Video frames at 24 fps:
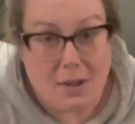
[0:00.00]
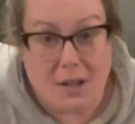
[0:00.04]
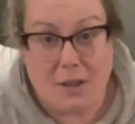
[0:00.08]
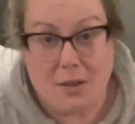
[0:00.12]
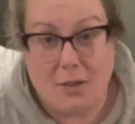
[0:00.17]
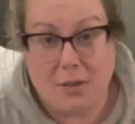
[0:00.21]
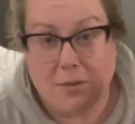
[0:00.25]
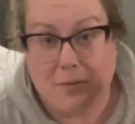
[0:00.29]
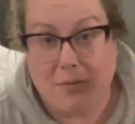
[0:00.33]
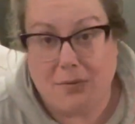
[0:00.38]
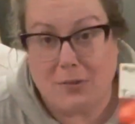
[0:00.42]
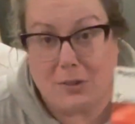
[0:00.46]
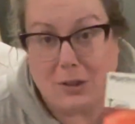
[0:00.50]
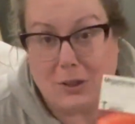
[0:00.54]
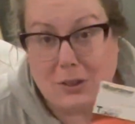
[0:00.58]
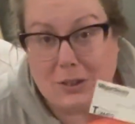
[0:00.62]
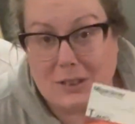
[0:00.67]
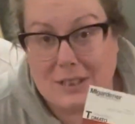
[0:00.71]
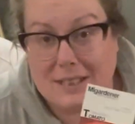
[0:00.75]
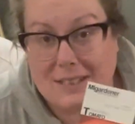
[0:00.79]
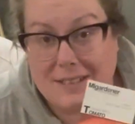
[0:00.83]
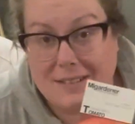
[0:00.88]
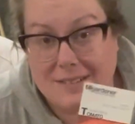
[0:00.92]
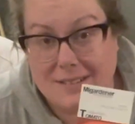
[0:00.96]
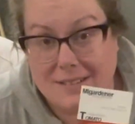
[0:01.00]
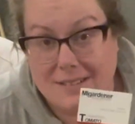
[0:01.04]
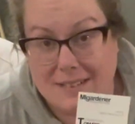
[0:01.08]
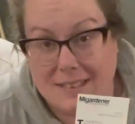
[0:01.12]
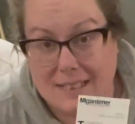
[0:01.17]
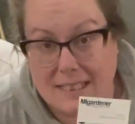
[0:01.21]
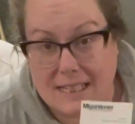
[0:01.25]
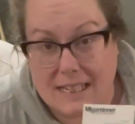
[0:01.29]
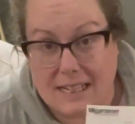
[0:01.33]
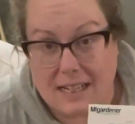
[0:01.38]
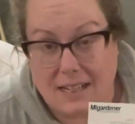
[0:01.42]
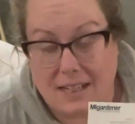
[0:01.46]
the first
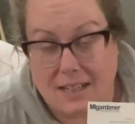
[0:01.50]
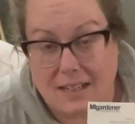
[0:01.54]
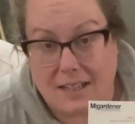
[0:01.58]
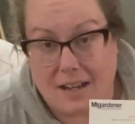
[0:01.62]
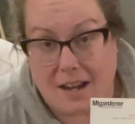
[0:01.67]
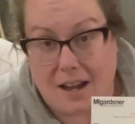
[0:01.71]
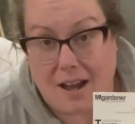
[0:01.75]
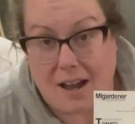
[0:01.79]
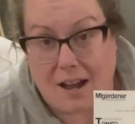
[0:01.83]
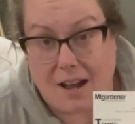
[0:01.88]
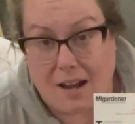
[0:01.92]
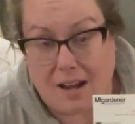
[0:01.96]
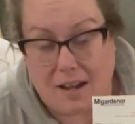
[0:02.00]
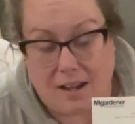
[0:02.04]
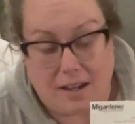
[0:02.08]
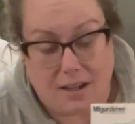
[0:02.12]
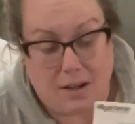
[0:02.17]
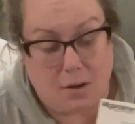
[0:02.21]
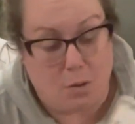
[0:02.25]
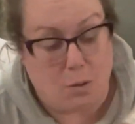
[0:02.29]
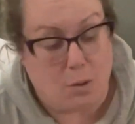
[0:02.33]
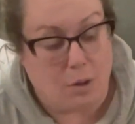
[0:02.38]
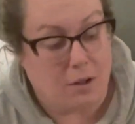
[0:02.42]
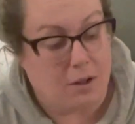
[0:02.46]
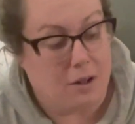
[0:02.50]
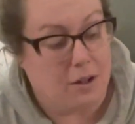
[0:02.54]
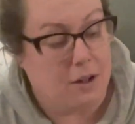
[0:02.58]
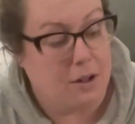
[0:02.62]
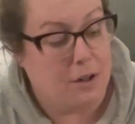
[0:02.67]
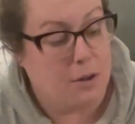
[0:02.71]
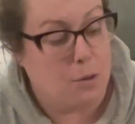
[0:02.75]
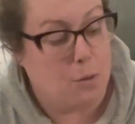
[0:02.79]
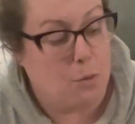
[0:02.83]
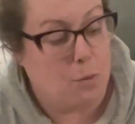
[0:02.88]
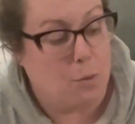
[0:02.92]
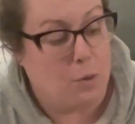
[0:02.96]
seed I
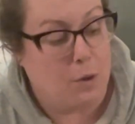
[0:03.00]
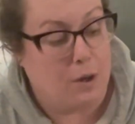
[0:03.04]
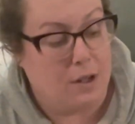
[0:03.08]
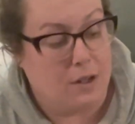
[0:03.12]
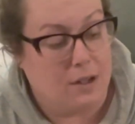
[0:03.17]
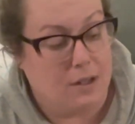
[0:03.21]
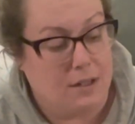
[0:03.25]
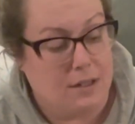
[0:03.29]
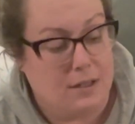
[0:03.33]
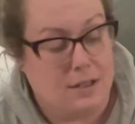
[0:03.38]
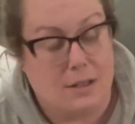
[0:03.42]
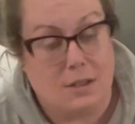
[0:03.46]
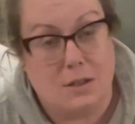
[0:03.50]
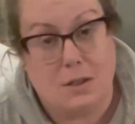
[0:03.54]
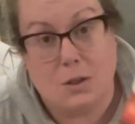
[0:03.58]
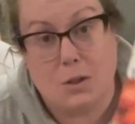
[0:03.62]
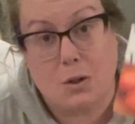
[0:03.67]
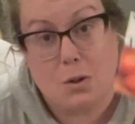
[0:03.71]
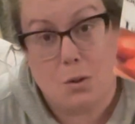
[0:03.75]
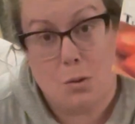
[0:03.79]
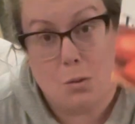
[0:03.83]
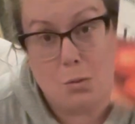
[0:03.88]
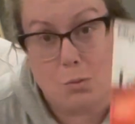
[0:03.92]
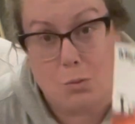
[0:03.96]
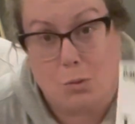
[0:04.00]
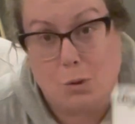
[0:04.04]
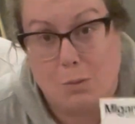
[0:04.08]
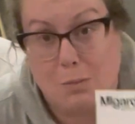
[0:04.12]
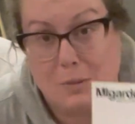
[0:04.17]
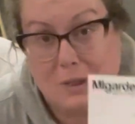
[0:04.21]
ordered was Roma